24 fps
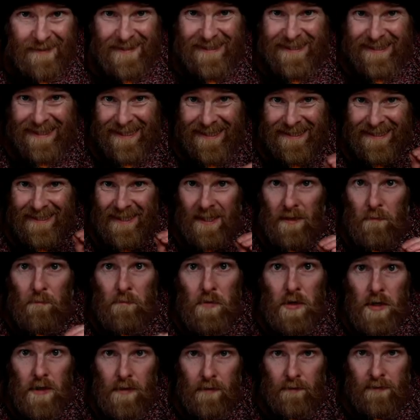fantastic
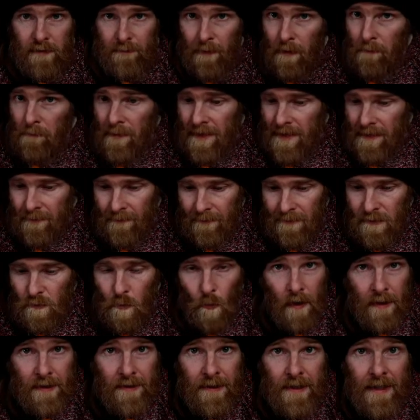perks about making this
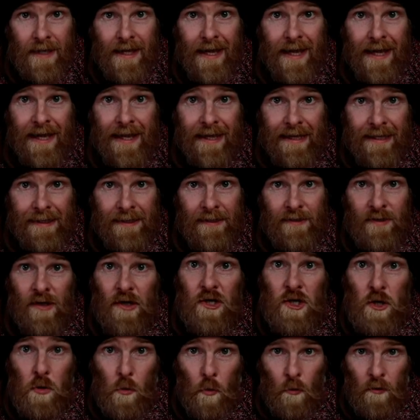wine is
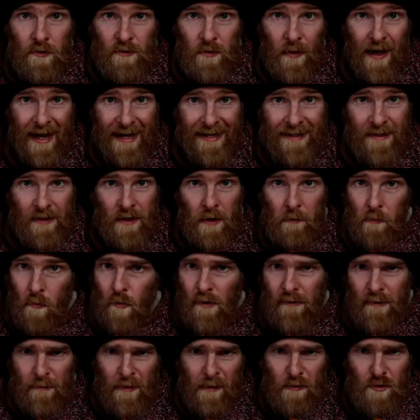you also end up
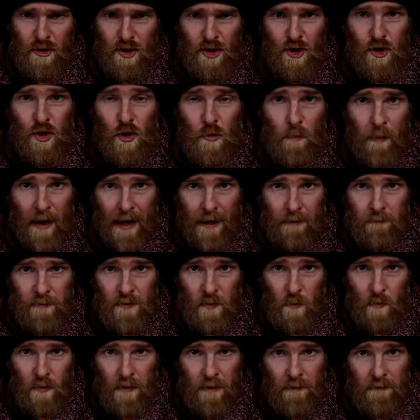with about two
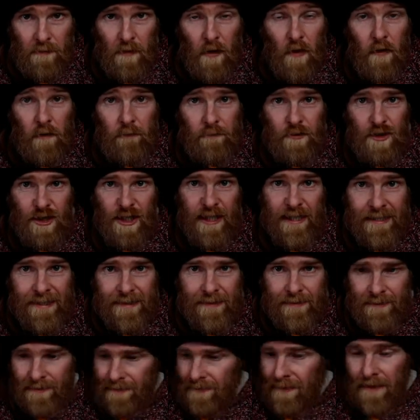pounds worth of
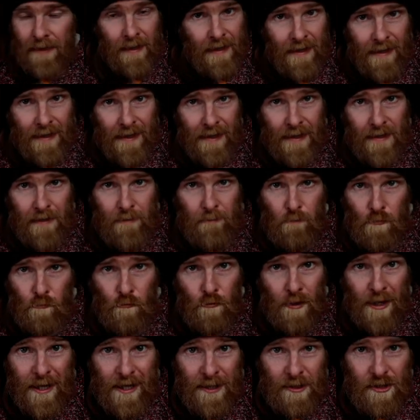cheese.
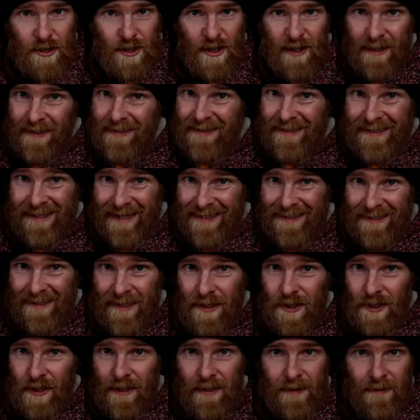Brilliant cheese,
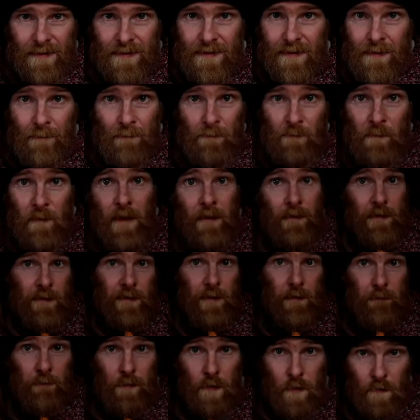tasty cheese.
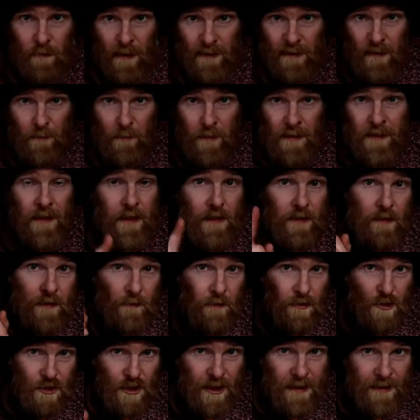There's a full recipe to
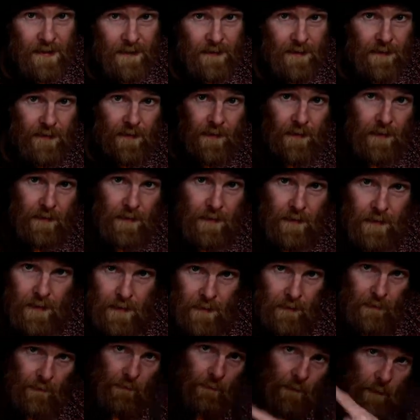the cheese
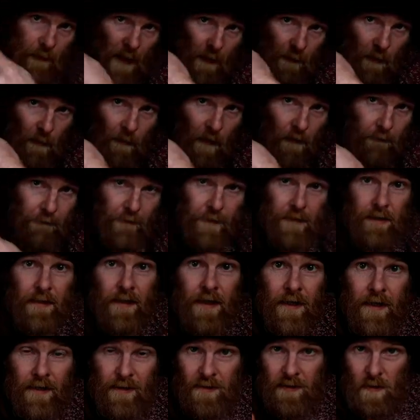up above.
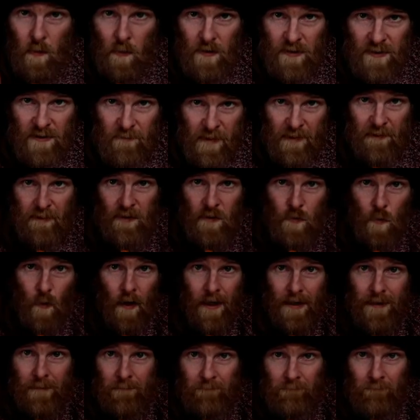So once you've made this
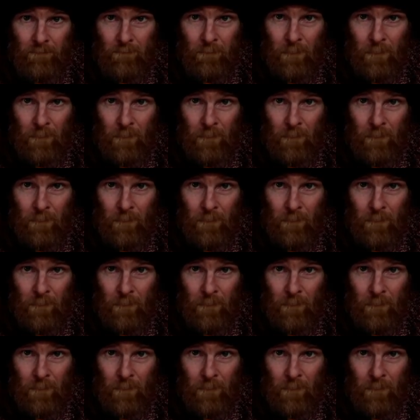wine,